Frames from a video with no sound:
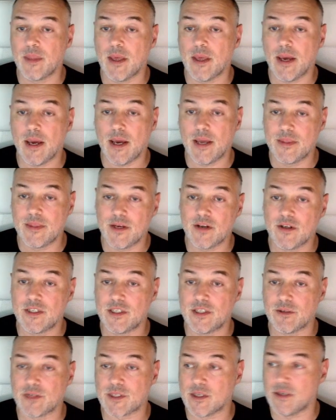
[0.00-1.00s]
And the idea
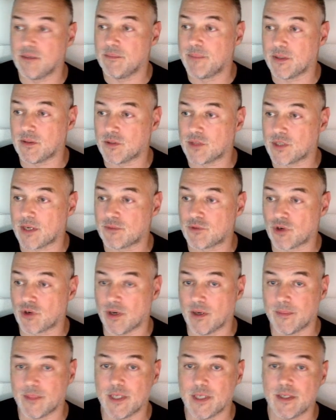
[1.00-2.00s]
is that it builds up
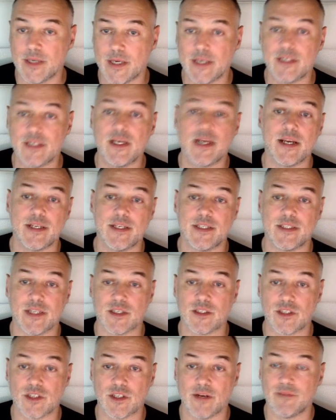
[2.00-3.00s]
drama, and it does
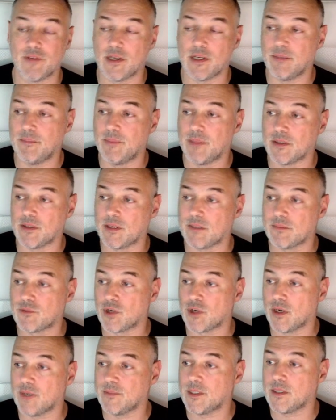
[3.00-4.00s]
generally build up
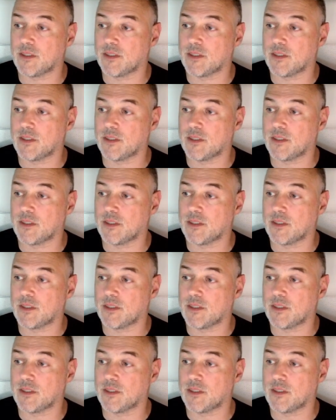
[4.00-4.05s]
drama.